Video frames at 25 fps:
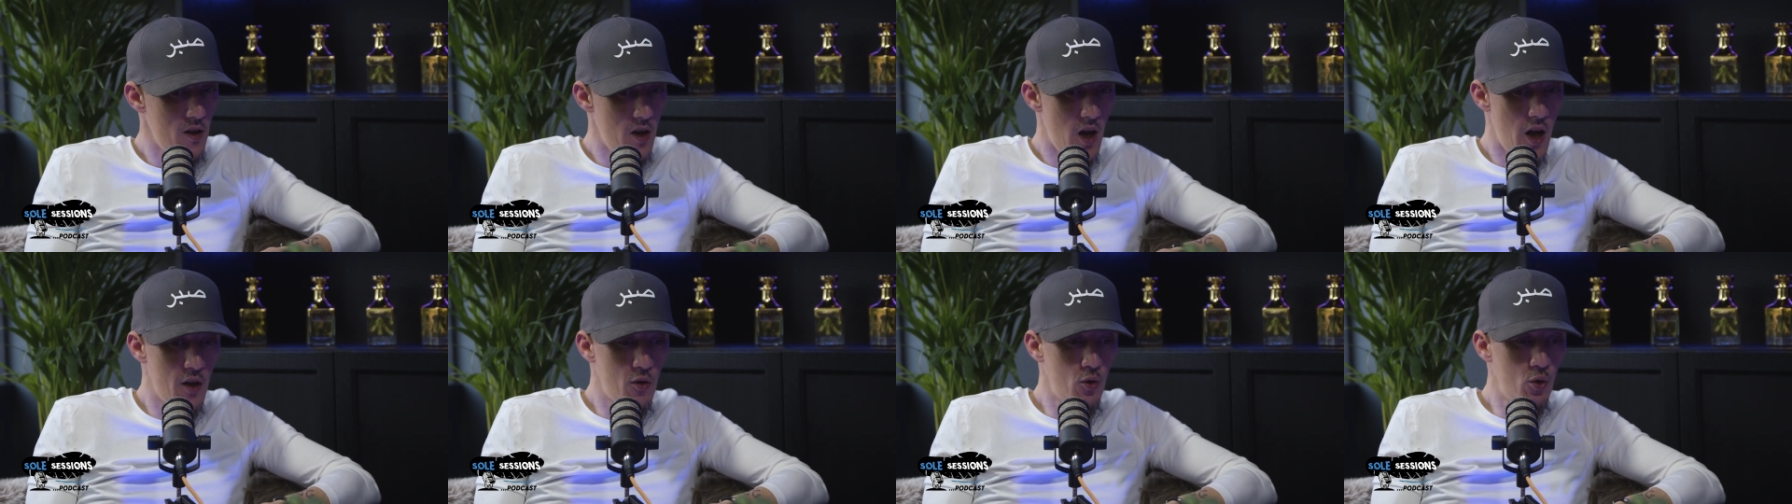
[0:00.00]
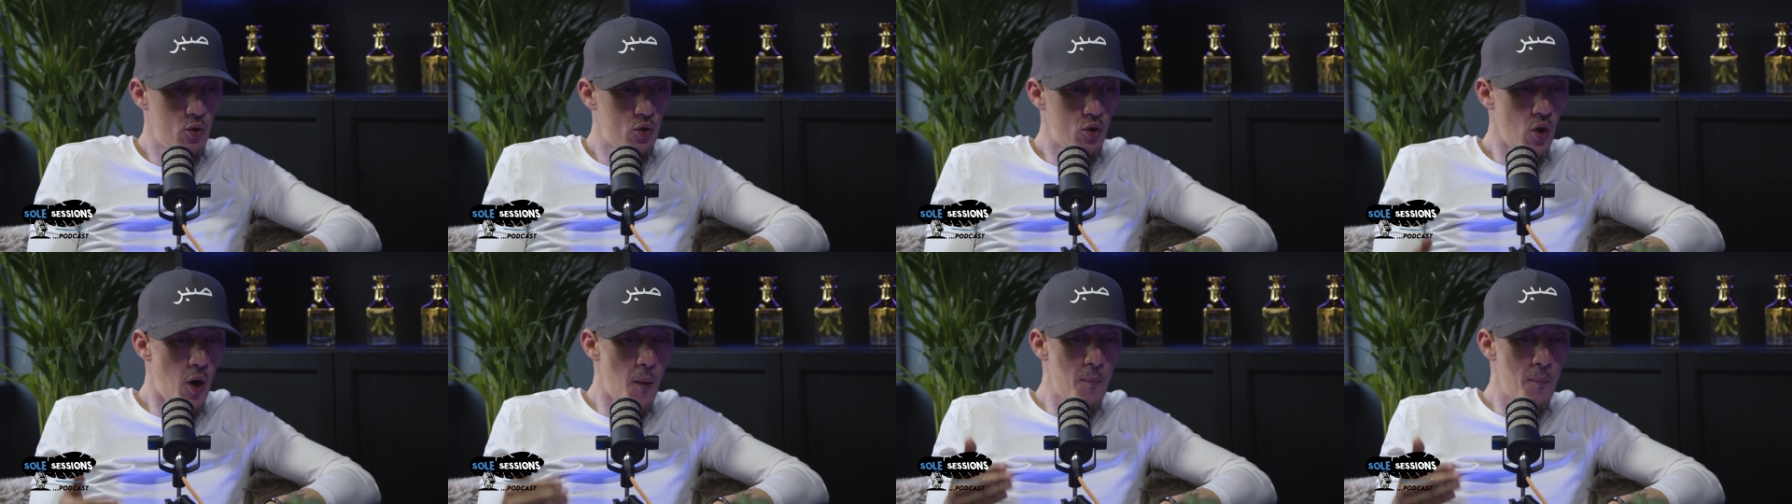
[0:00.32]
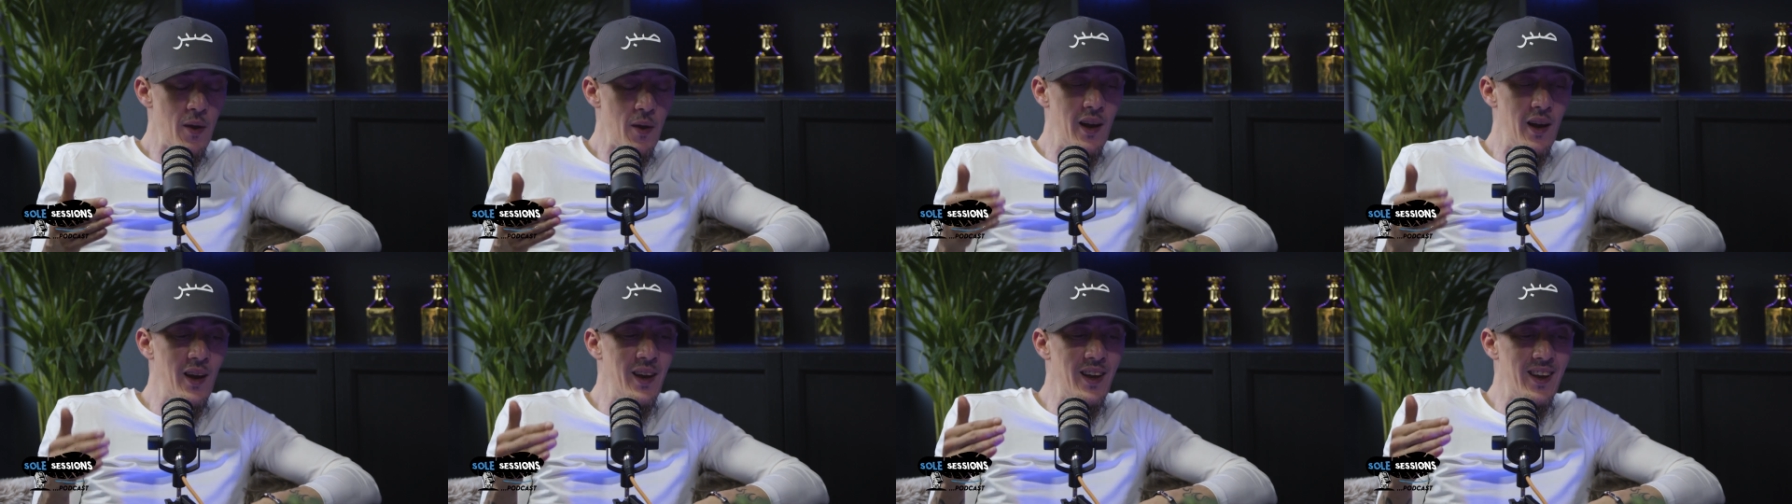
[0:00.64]
And you start
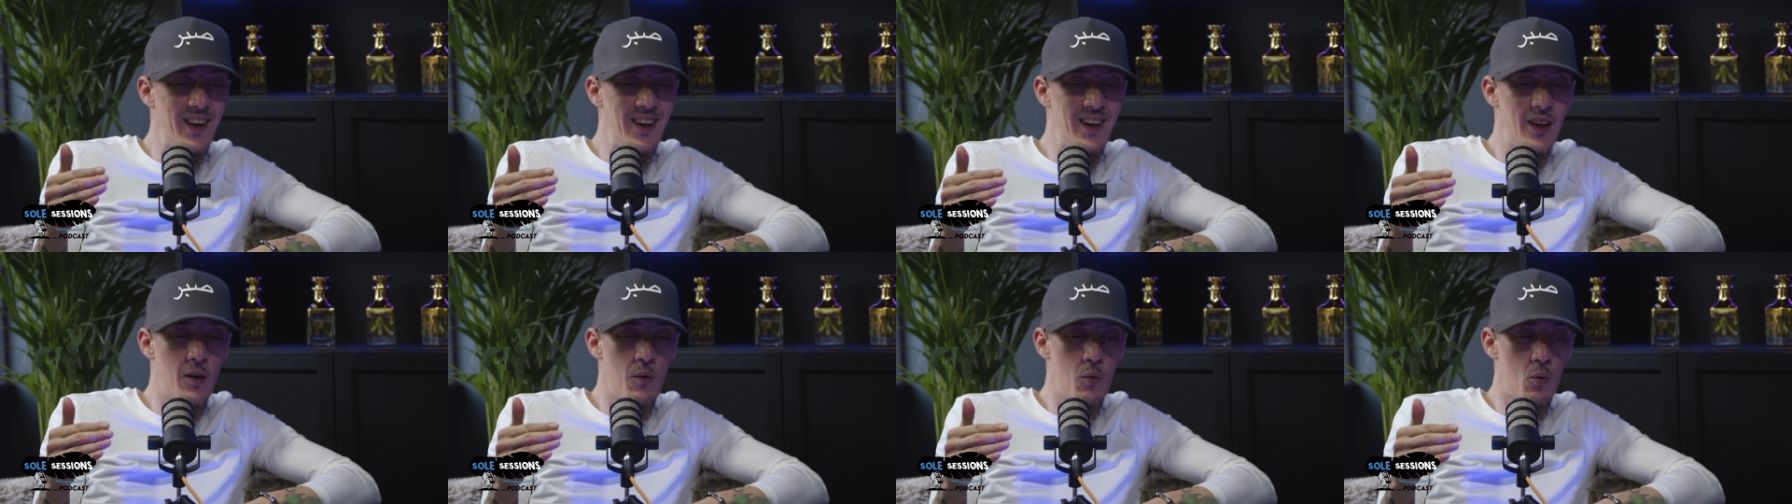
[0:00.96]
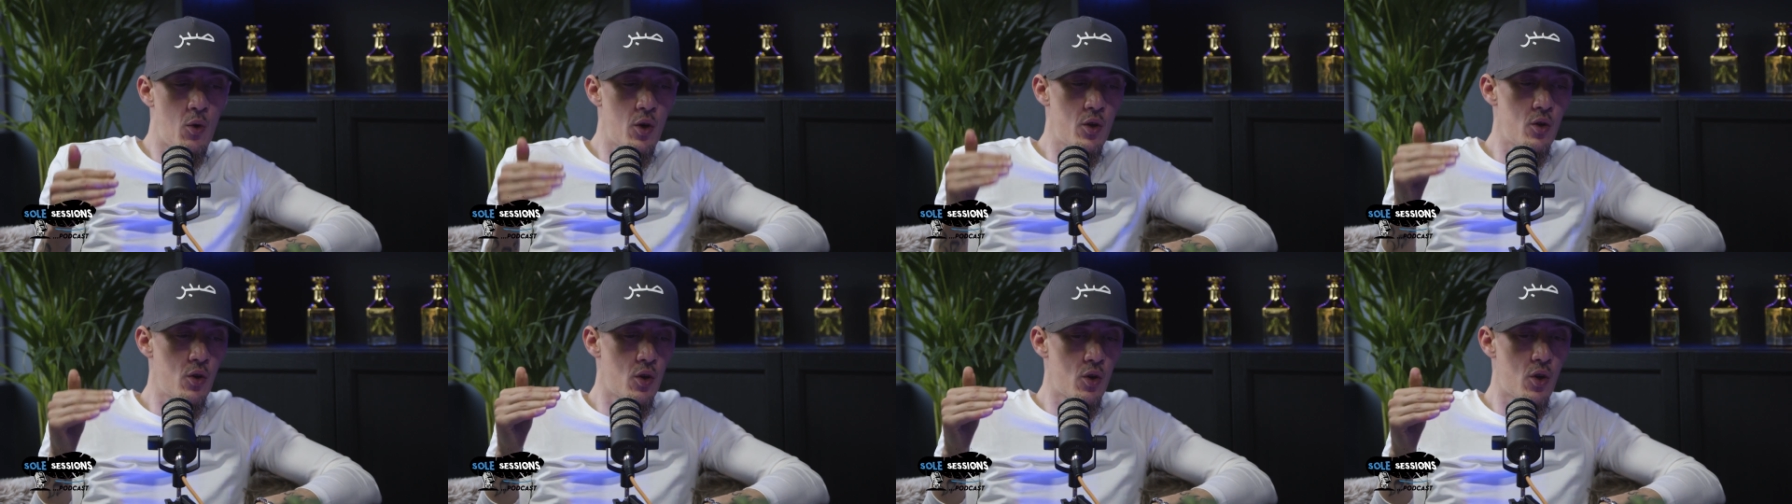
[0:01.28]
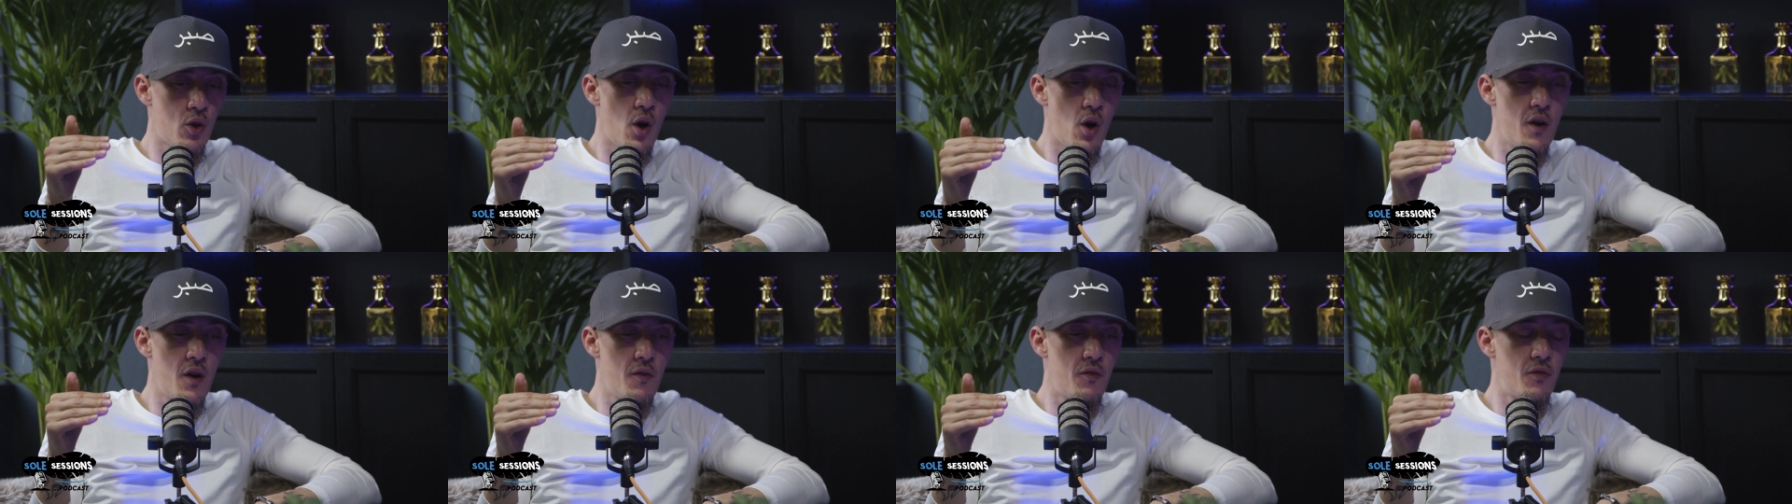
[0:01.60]
belittling what you're
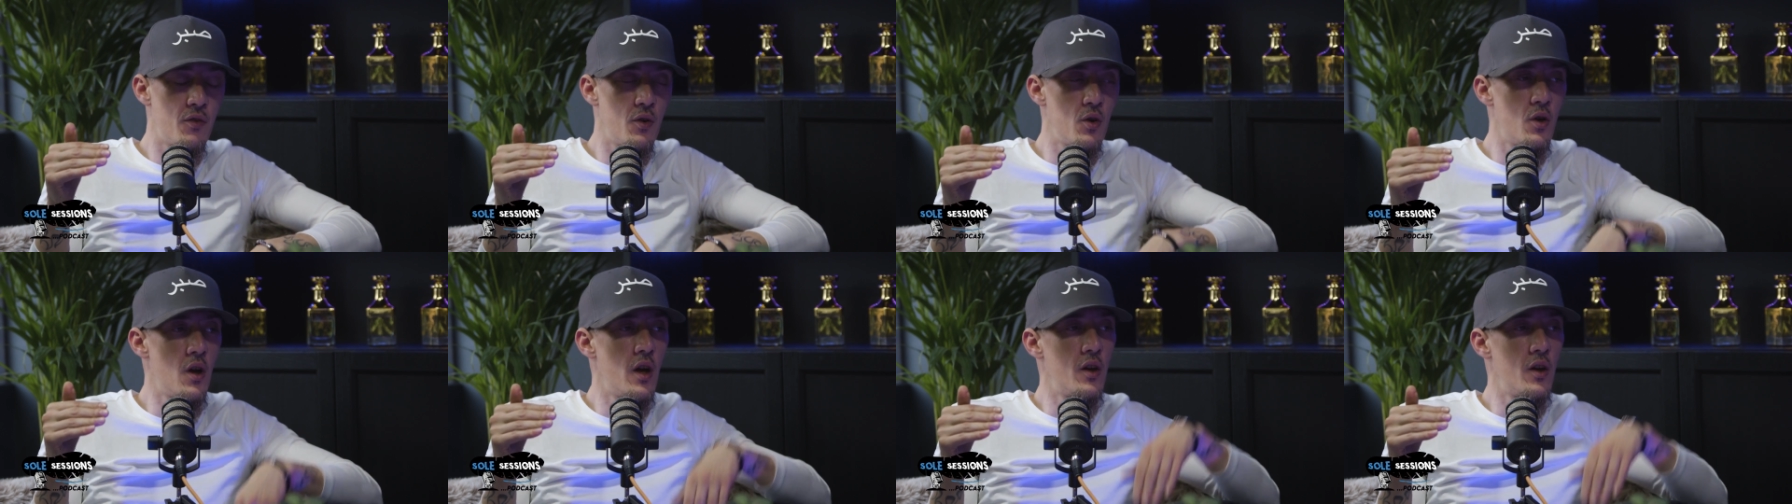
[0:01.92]
going through